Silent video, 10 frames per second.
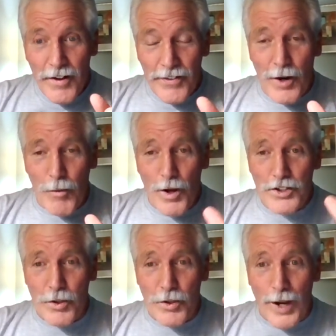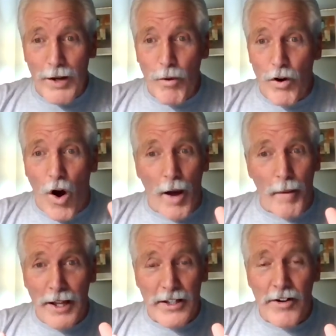There was the ring where
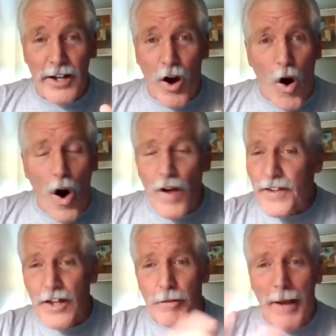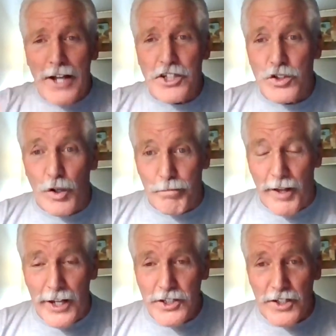I mean, literally all the other matches took
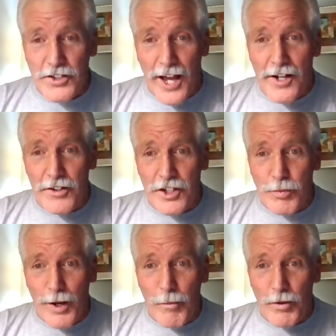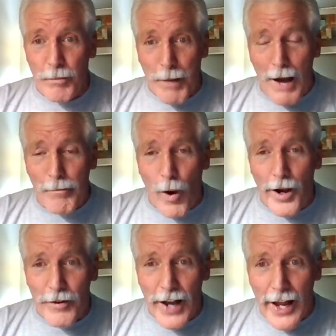place inside of this ring with the barbed
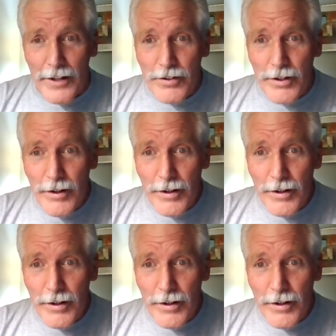wire net,